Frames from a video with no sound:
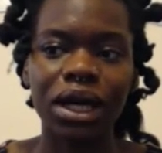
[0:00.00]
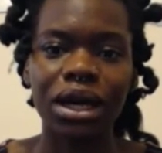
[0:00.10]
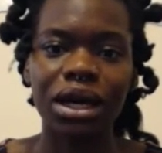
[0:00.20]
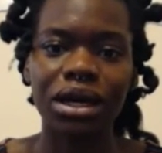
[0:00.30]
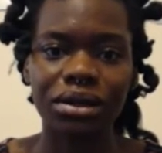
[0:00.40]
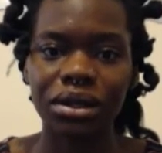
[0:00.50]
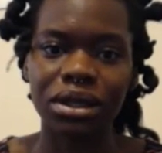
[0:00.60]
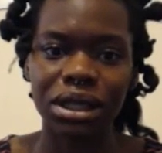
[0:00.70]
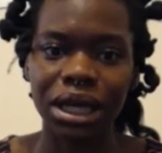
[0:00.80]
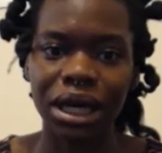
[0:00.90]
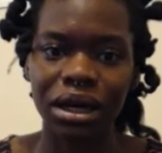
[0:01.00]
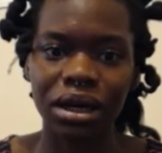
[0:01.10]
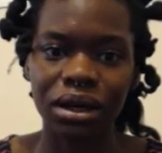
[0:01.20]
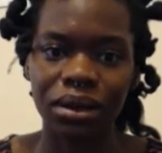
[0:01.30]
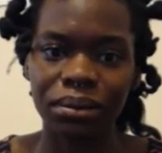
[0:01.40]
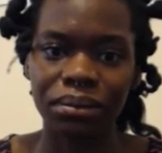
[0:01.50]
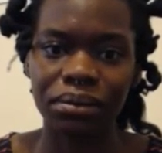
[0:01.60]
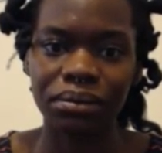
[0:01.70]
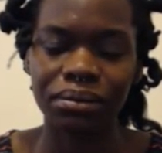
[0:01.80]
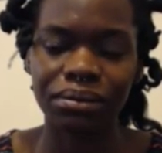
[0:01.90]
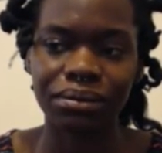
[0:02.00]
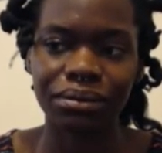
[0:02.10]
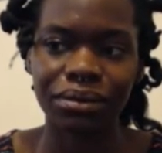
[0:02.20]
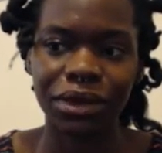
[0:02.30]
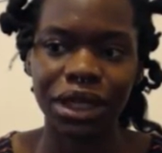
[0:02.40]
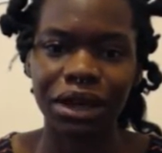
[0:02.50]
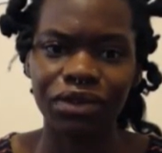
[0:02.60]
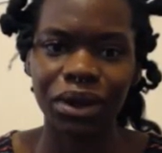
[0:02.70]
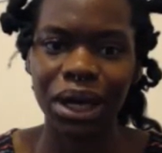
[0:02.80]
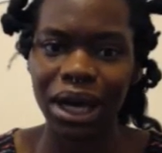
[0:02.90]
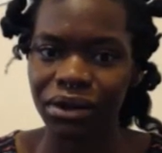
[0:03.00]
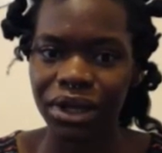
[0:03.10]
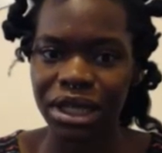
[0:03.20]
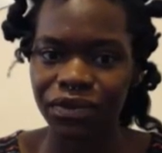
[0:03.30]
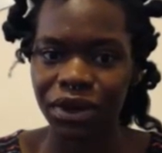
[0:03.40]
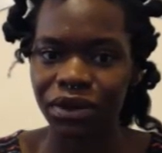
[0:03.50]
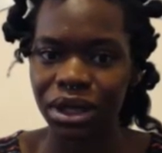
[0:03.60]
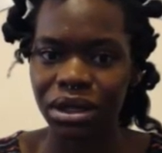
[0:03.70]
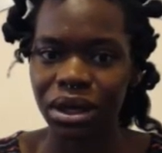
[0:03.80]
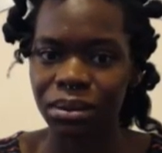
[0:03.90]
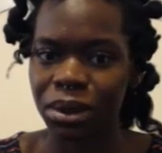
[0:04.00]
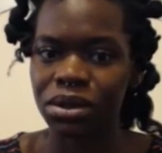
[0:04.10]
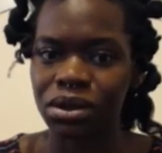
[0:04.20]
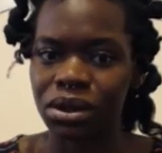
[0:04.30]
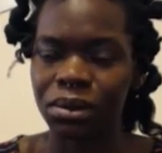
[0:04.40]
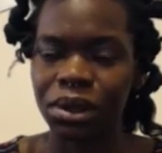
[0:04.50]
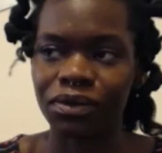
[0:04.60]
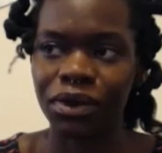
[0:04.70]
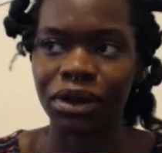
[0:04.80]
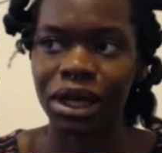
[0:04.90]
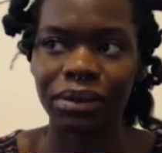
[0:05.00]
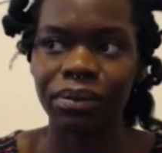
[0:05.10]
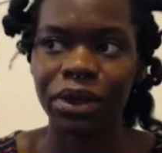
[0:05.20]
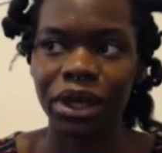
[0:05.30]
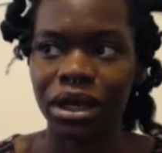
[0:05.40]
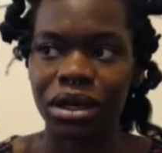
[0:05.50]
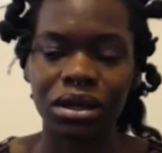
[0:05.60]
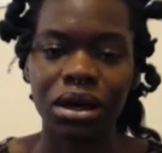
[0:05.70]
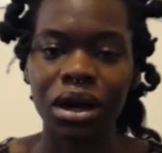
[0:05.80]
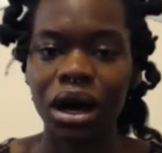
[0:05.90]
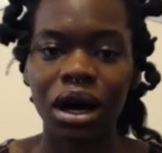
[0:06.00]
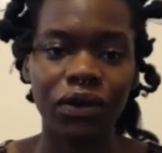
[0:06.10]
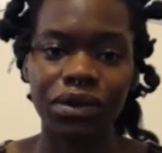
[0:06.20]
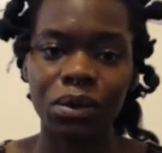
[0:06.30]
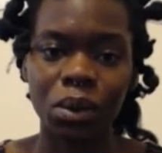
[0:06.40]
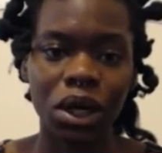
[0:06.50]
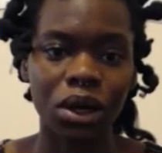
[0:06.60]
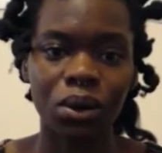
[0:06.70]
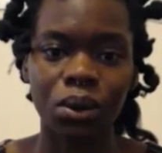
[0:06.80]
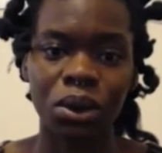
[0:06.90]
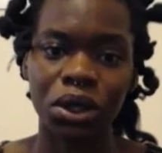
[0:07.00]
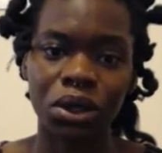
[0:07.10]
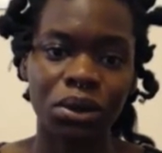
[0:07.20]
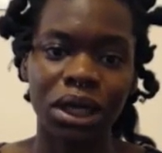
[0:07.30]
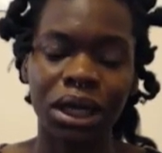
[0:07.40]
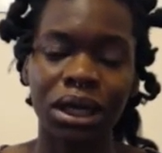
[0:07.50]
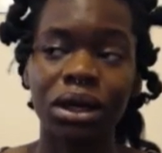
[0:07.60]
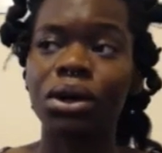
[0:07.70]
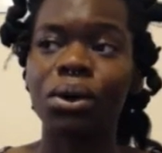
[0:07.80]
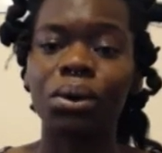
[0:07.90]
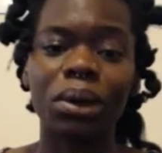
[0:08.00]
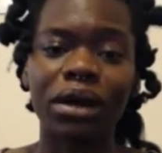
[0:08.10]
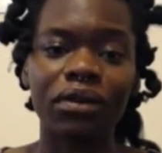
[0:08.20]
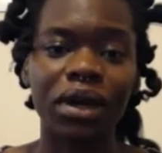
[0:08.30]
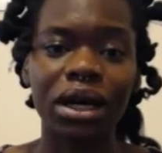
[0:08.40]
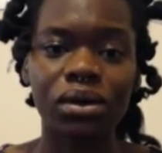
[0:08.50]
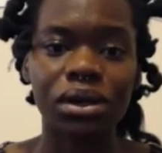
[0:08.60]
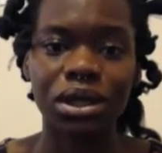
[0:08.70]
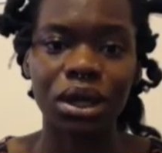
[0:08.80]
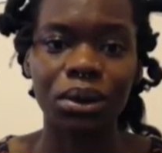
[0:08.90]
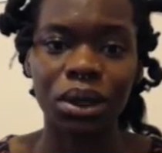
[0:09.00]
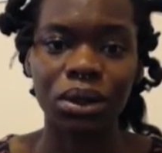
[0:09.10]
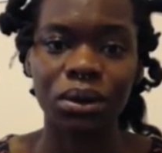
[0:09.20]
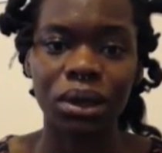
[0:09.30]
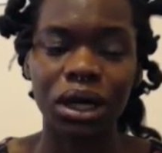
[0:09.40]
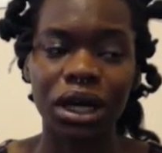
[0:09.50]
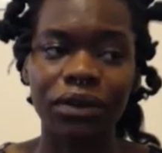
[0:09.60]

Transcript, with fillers: It's just that um, Afro hair is very time consuming, very lengthy, and after work or uni or whatever else is going on in your life,